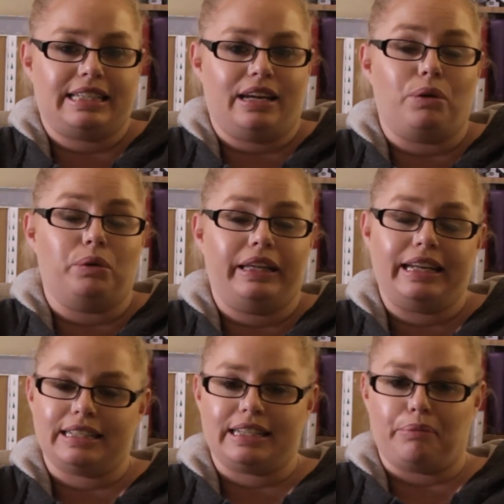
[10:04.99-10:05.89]
They're all
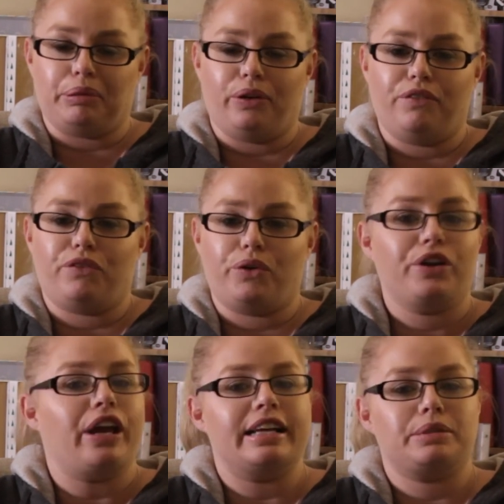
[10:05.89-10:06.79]
linked down below for
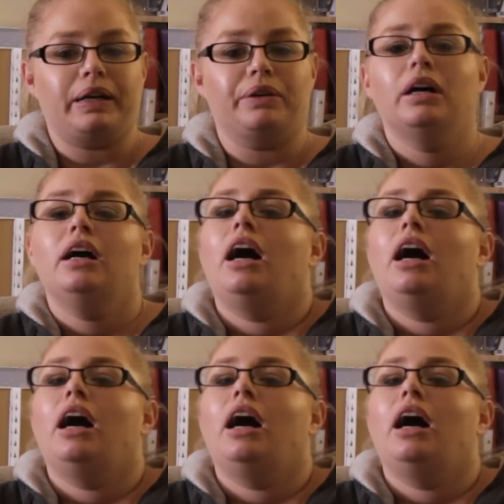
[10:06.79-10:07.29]
you as well.